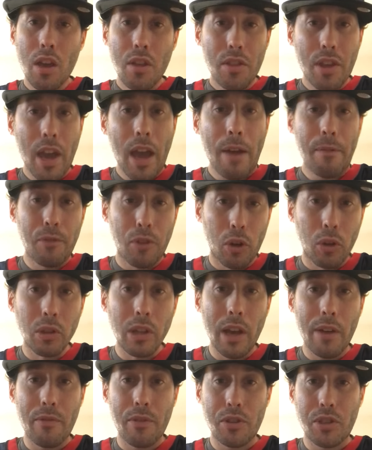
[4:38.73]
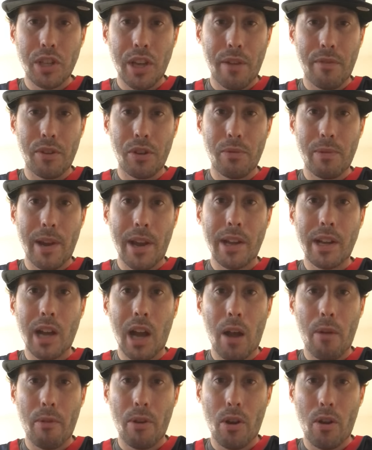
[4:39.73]
They have no leverage, Kevin Durant,
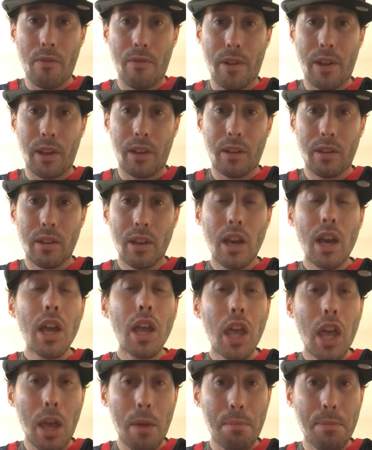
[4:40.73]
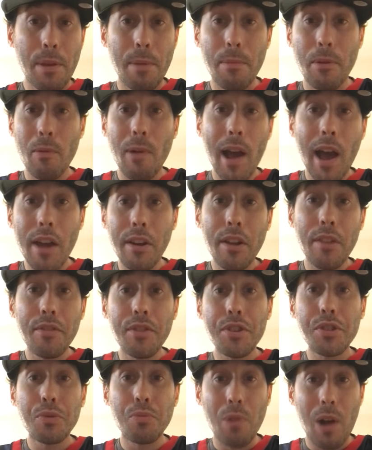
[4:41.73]
Kyrie Irving. Keep them around on
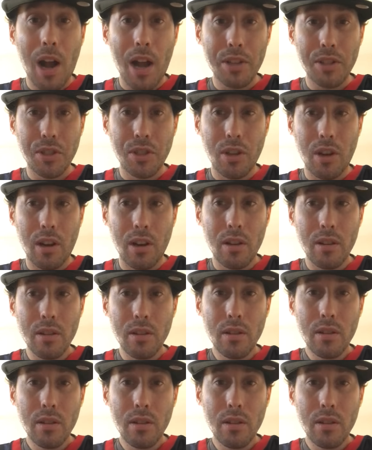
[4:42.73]
this roster